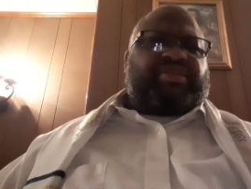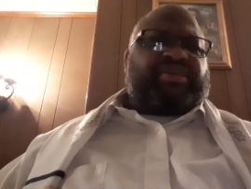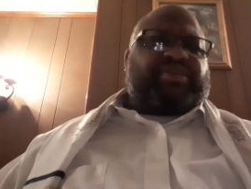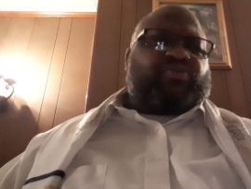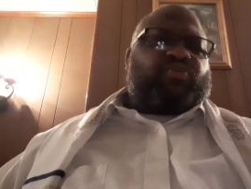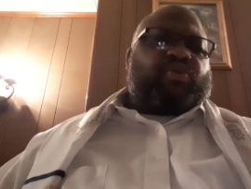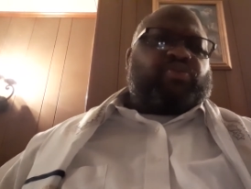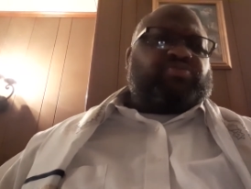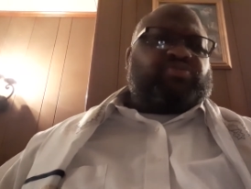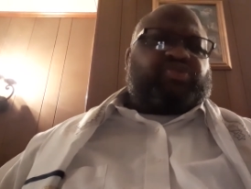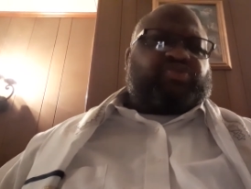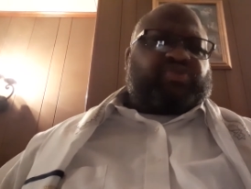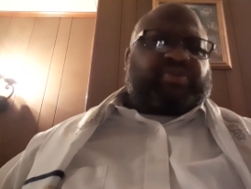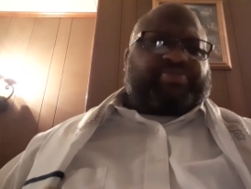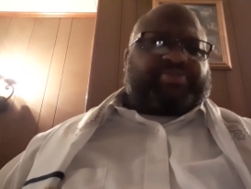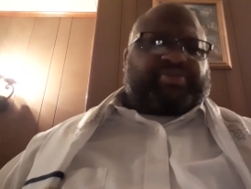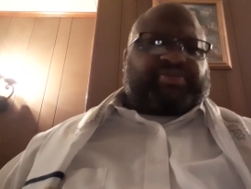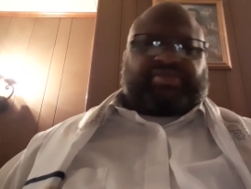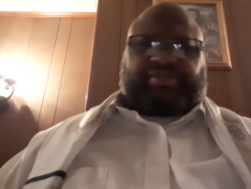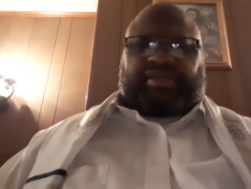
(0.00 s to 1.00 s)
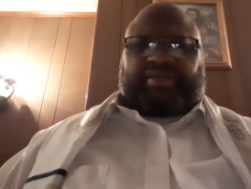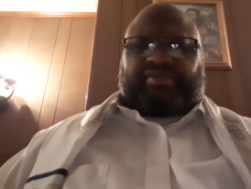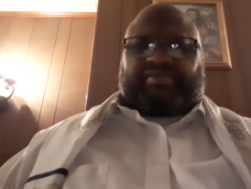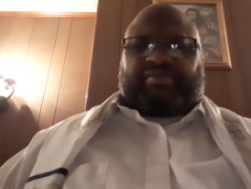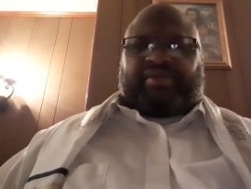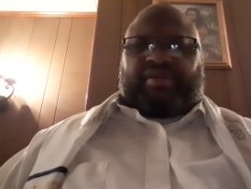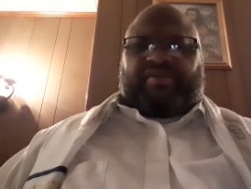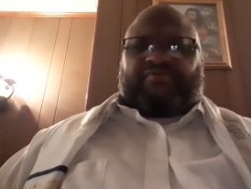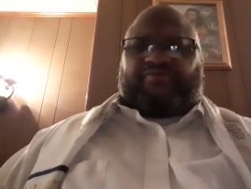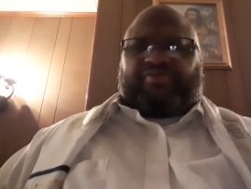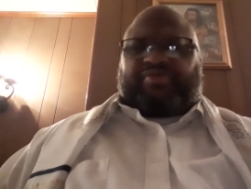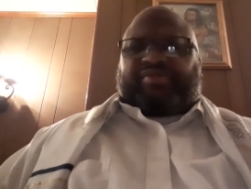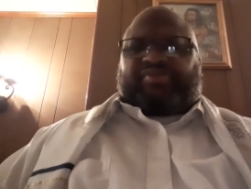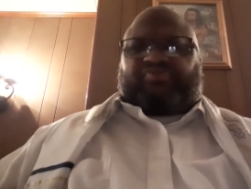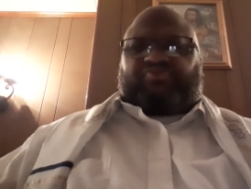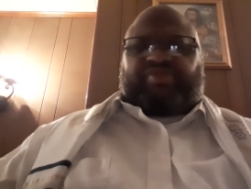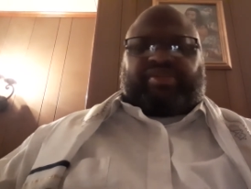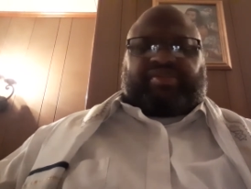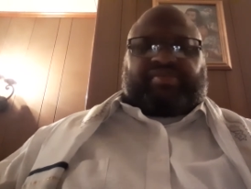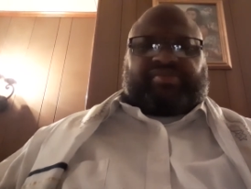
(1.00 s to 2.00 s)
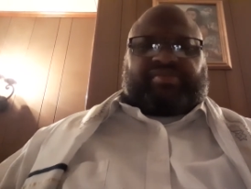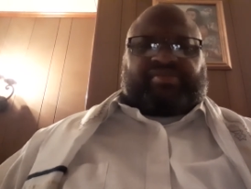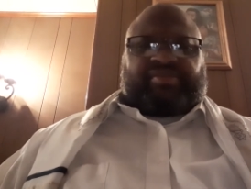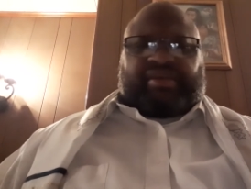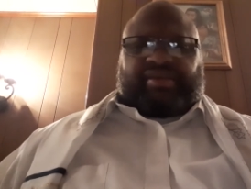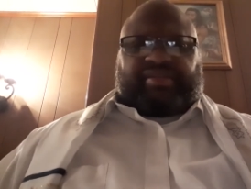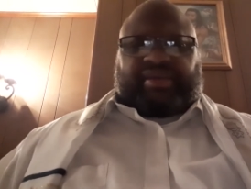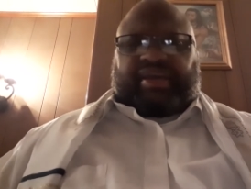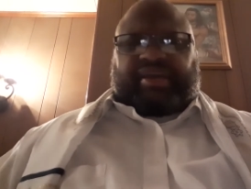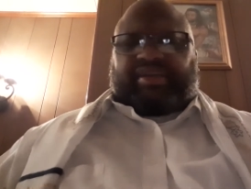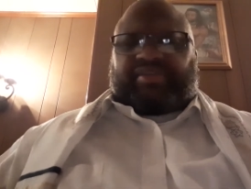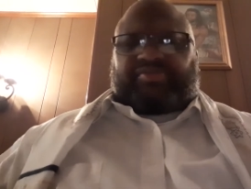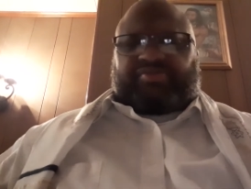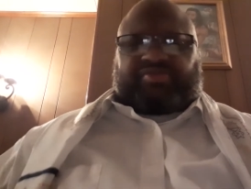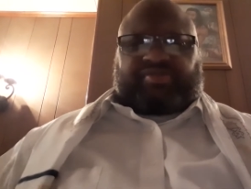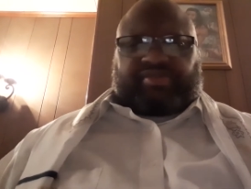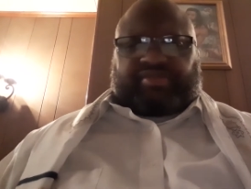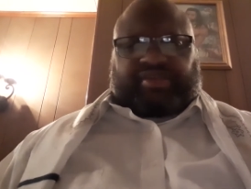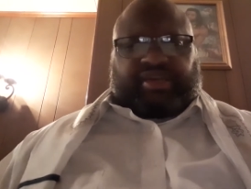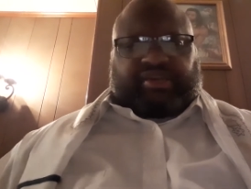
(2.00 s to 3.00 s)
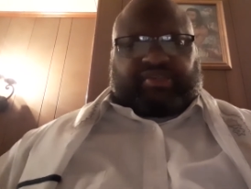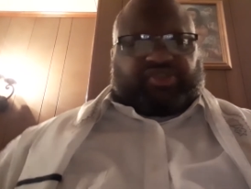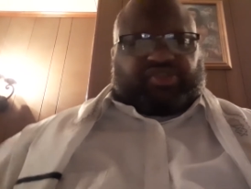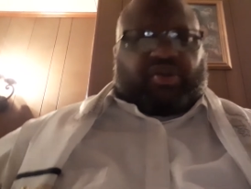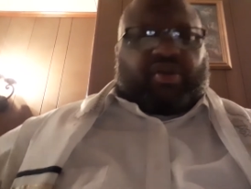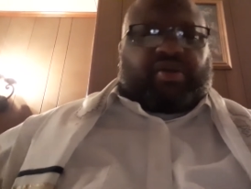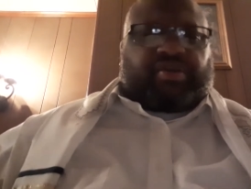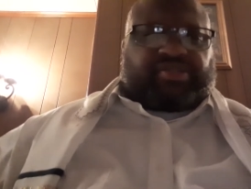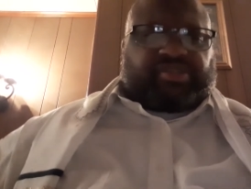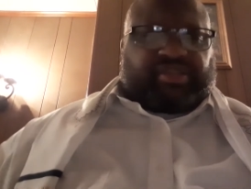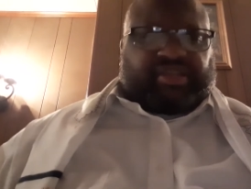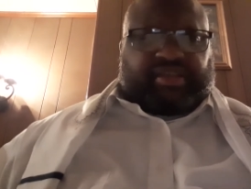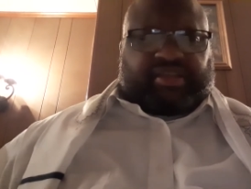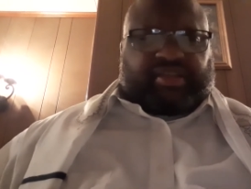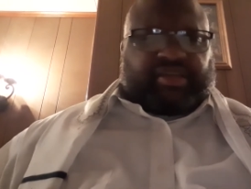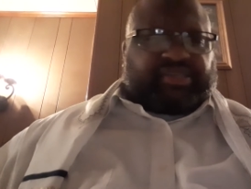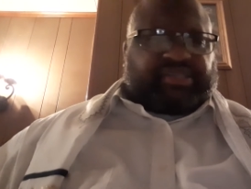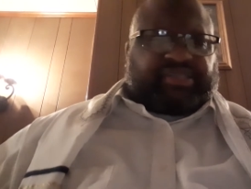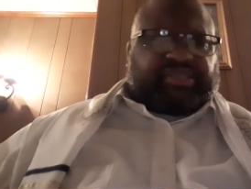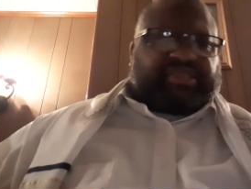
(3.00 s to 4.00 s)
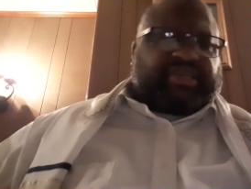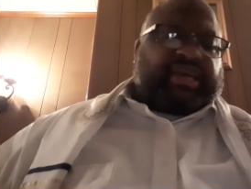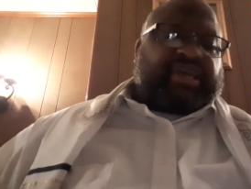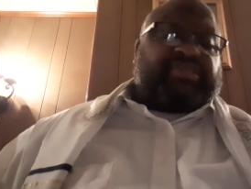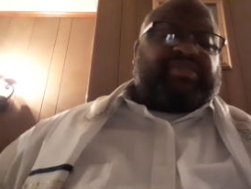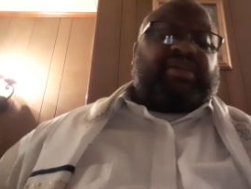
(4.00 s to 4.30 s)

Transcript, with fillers: He quoting scripture, Satan, for it is written, the angels will take charge of thee, lest she dash